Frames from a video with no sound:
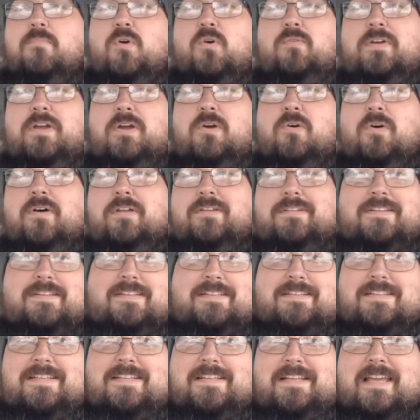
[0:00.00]
moving
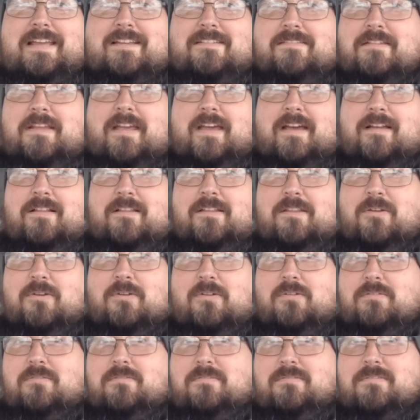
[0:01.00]
on to get, a
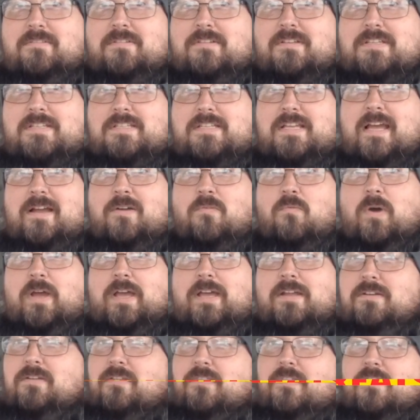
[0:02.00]
little segue
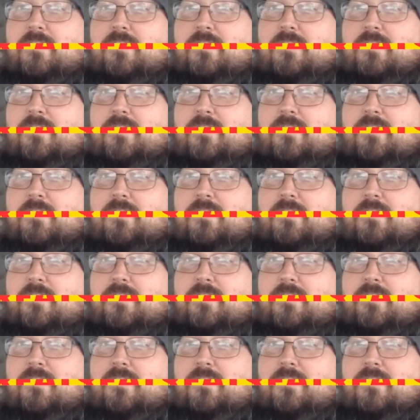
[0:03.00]
into